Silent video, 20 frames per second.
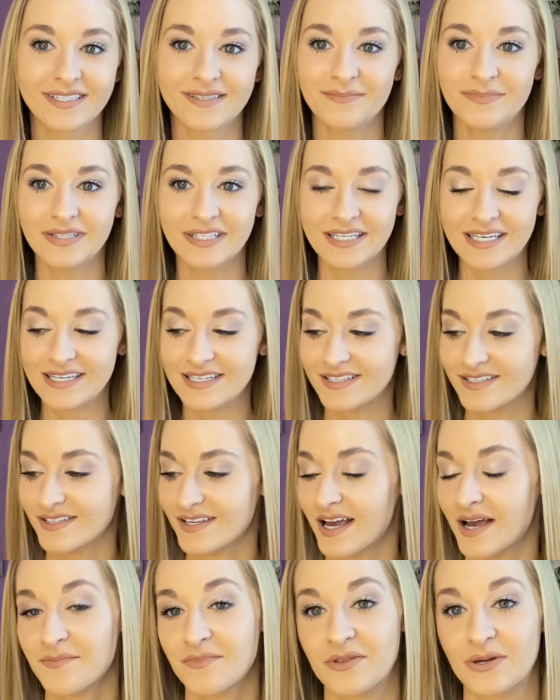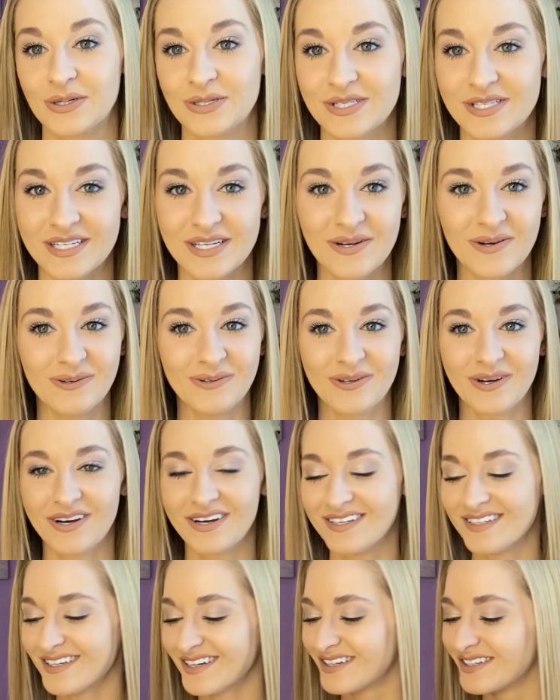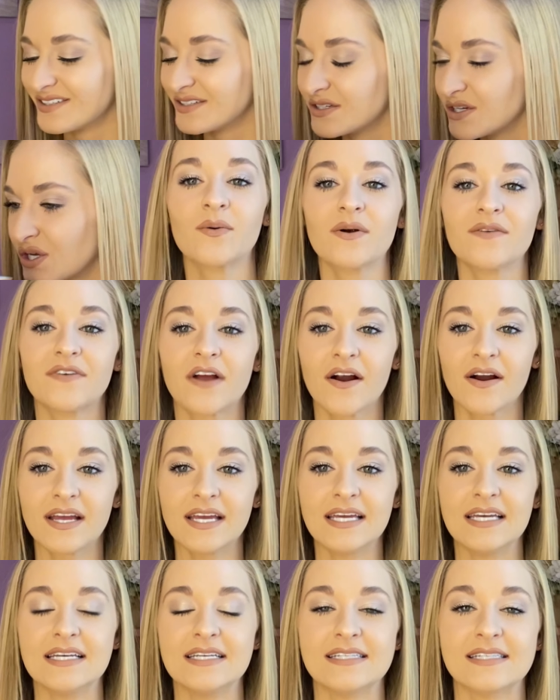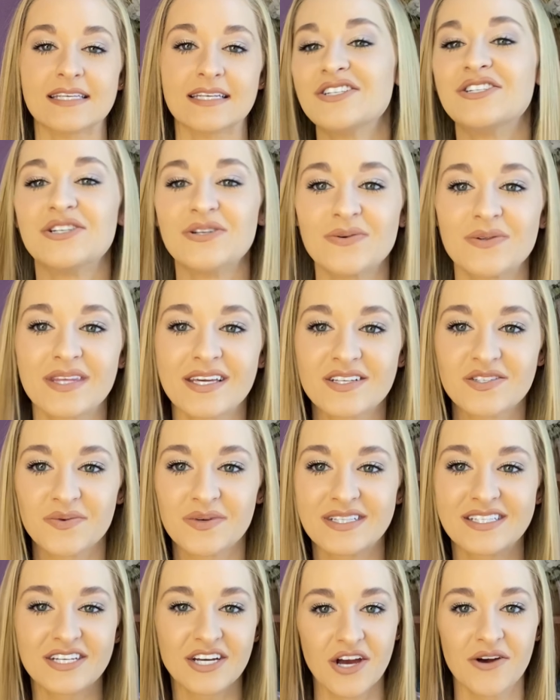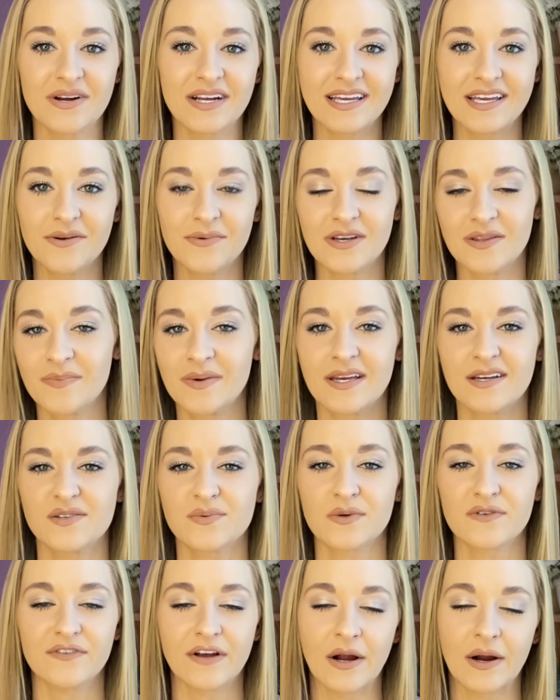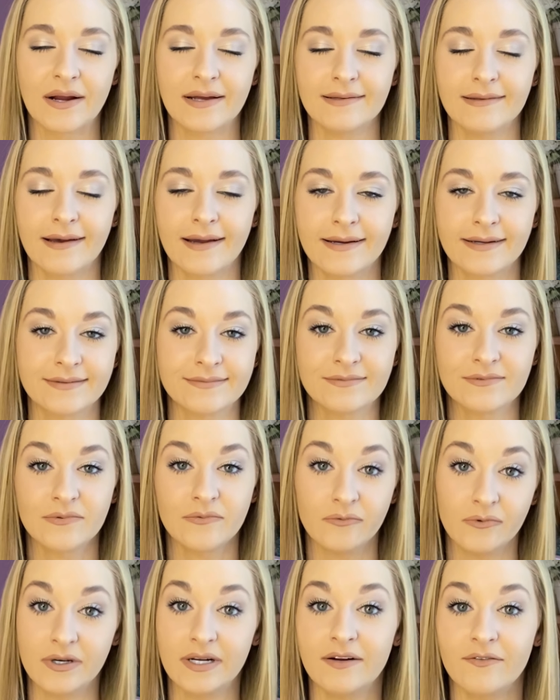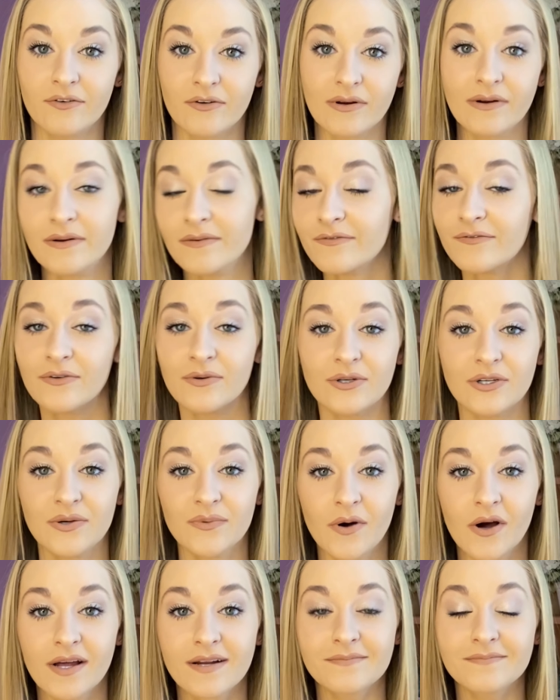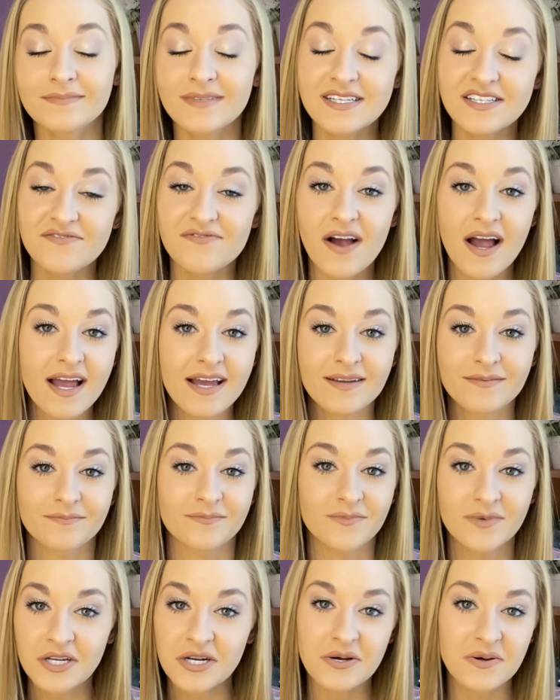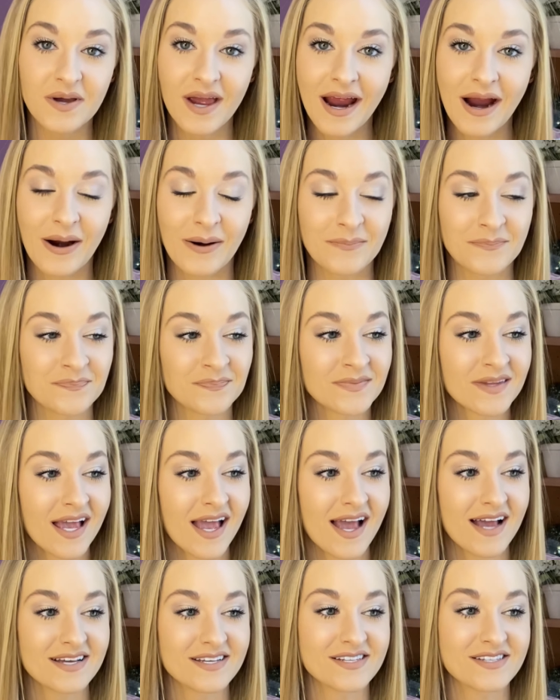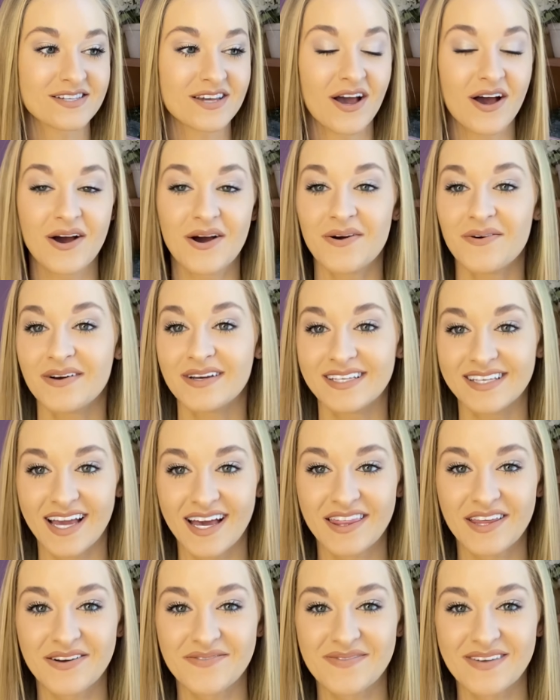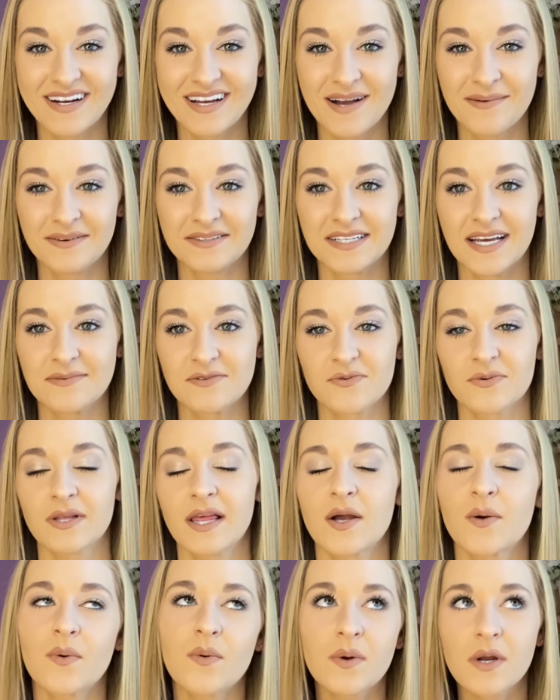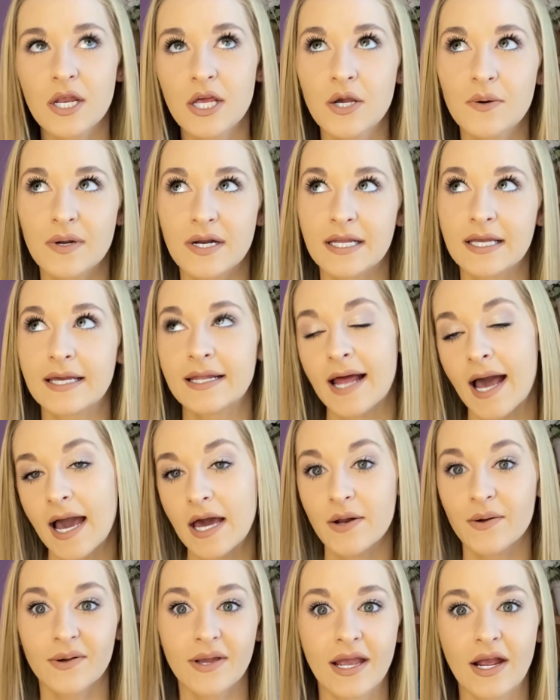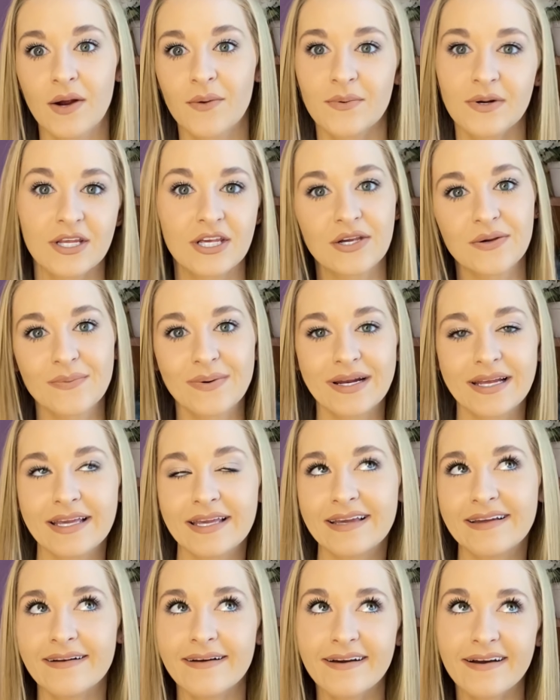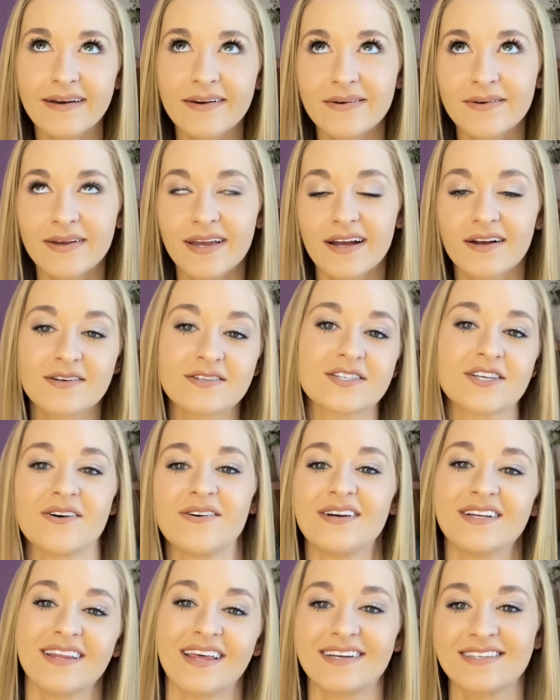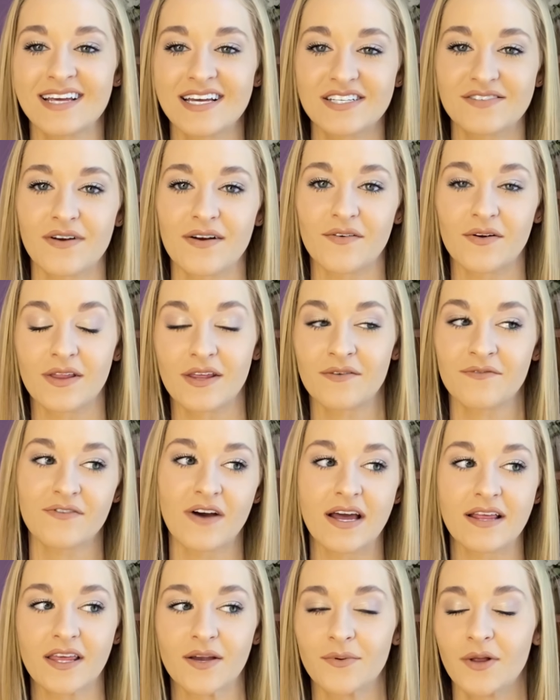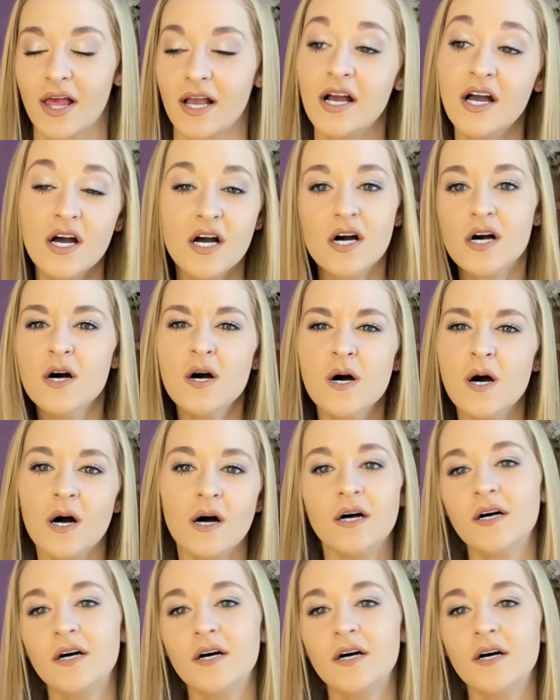please i'm thirsty hold on we're very easy to do things with to go to eat with because we're very like, whatever food you want is fine. We don't care. So yeah, there have been a couple of times where we're like, well, what do you want to eat? I don't care. What do you want to eat? I don't care. So it like takes forever. And then finally we're like, oh,